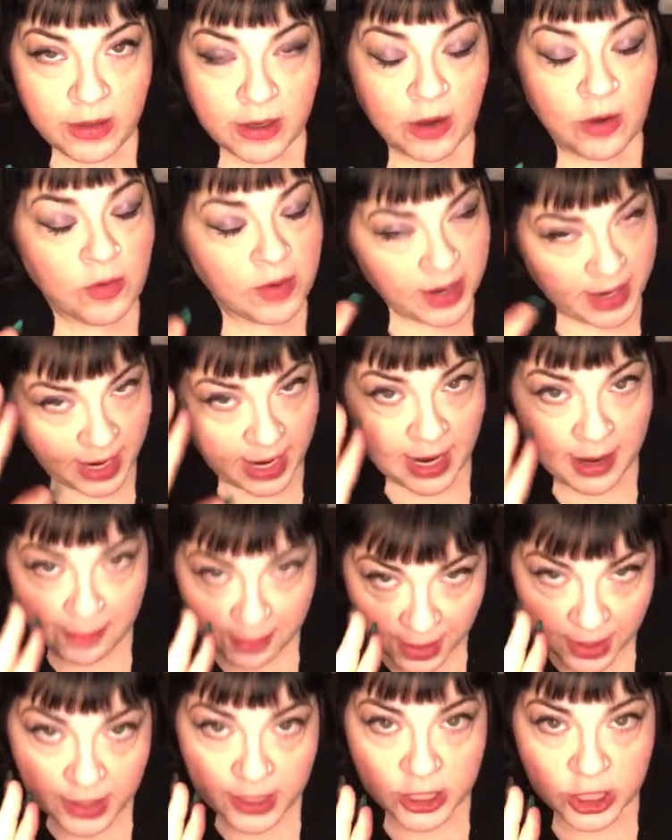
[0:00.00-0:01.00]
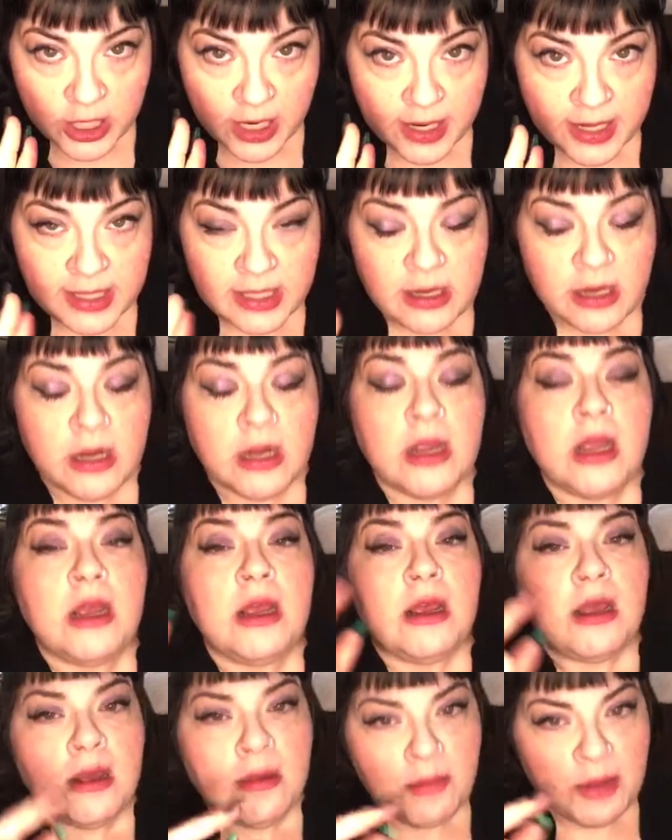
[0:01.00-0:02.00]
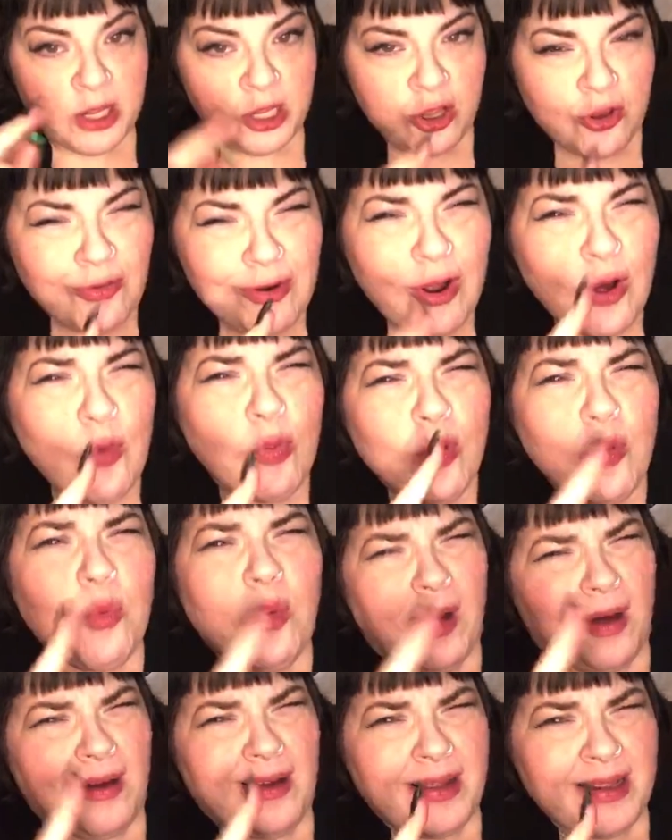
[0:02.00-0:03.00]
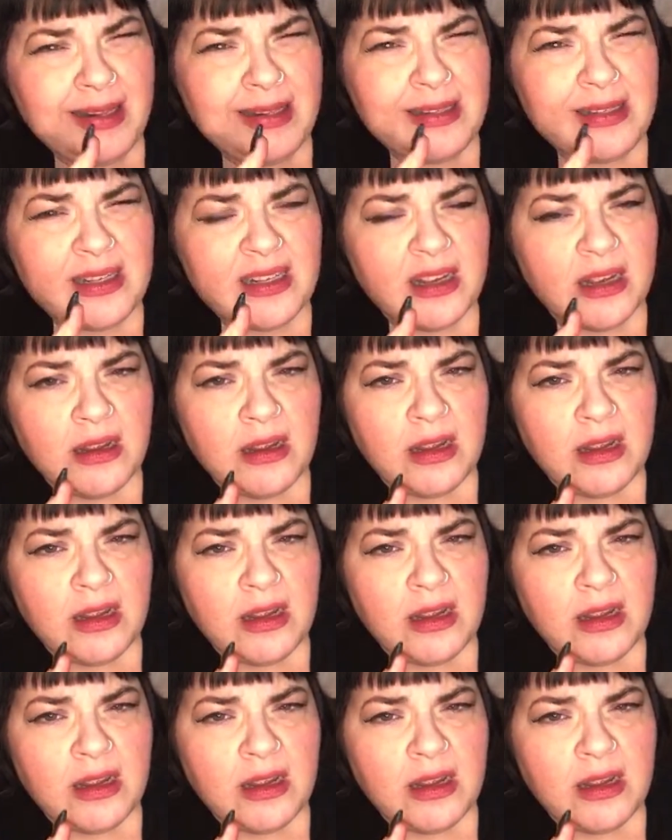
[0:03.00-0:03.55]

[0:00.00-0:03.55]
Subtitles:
Okay, I apologize. But you know the ones,